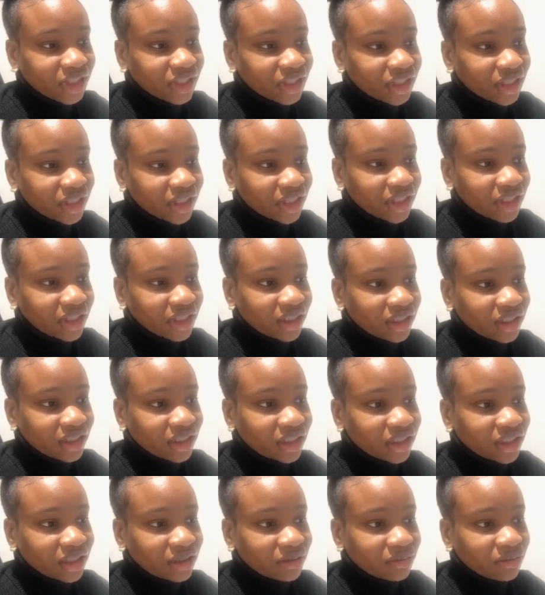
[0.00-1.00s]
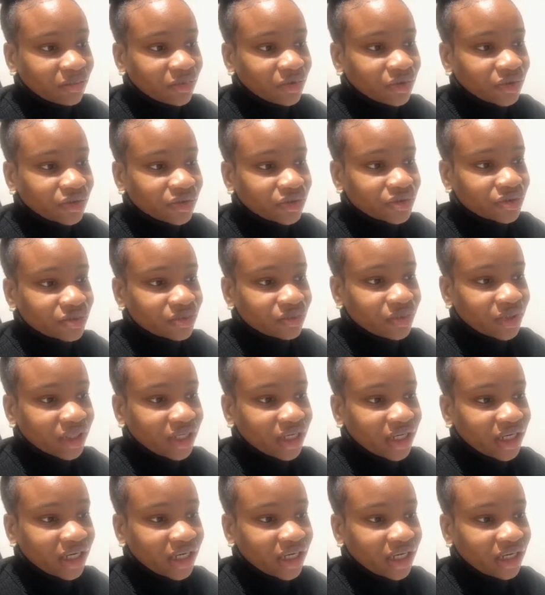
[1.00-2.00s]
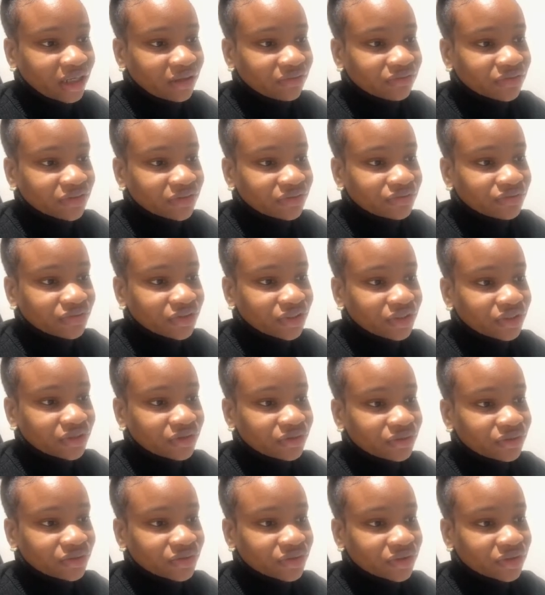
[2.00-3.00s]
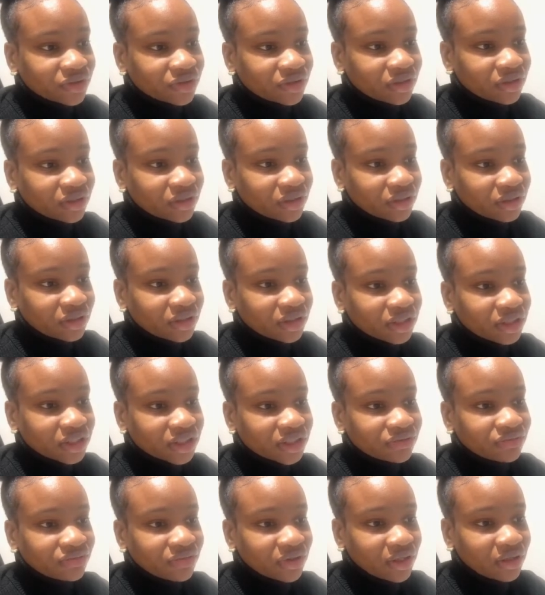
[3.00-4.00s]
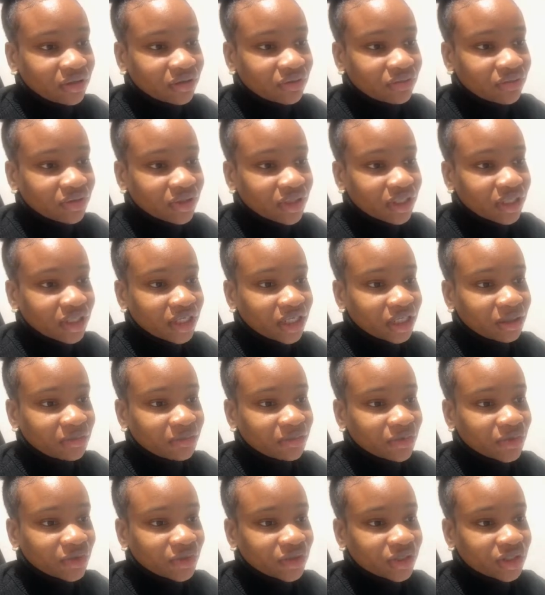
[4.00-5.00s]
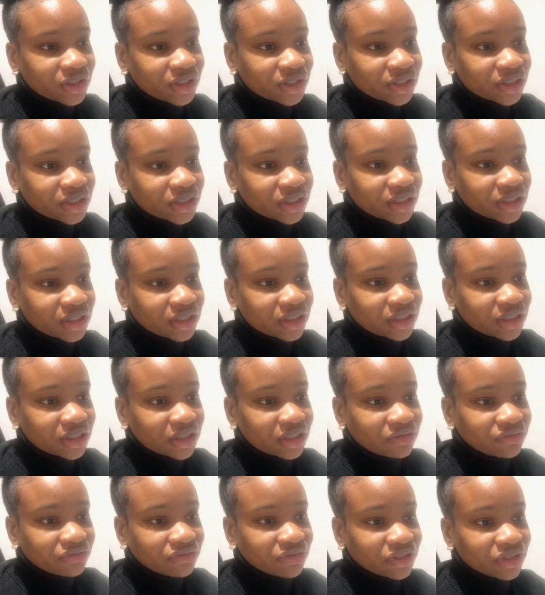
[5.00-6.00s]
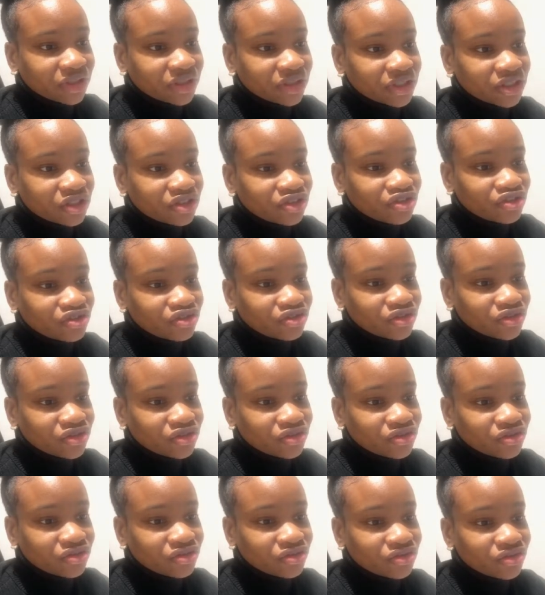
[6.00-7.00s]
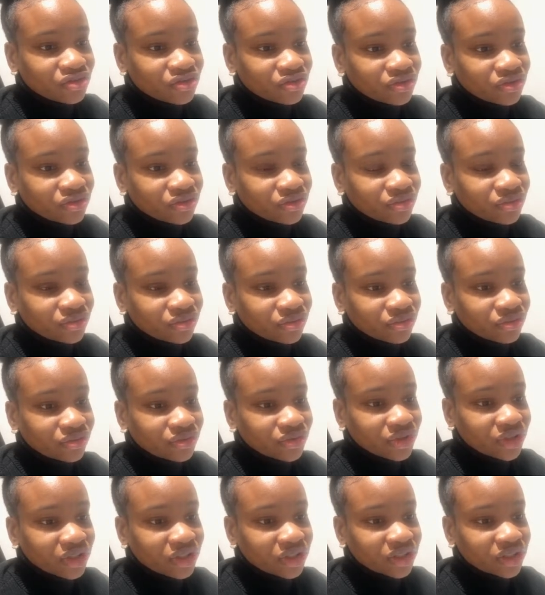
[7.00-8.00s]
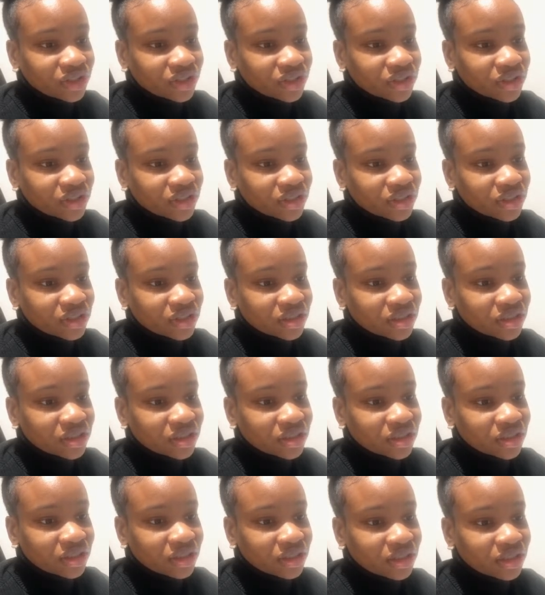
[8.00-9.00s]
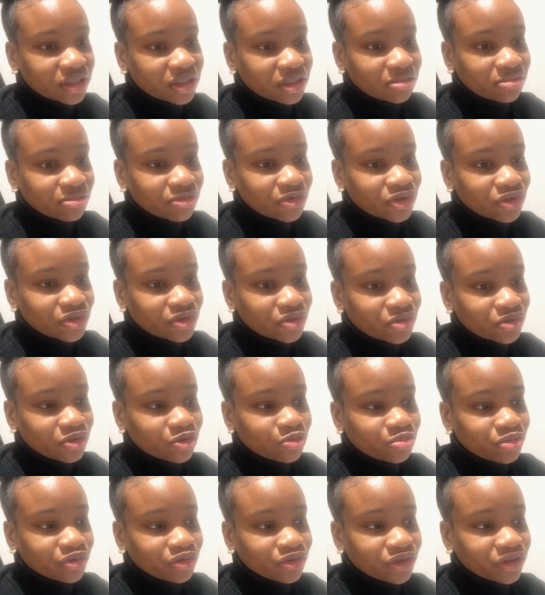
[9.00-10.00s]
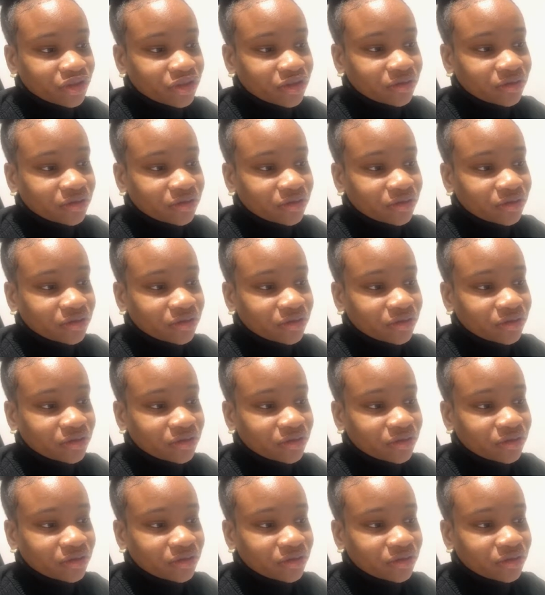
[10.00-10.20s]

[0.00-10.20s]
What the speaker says: and I'm going to where I have the videos in this file, and I'm going to say Netflix intro. This is it, and I'm going to open.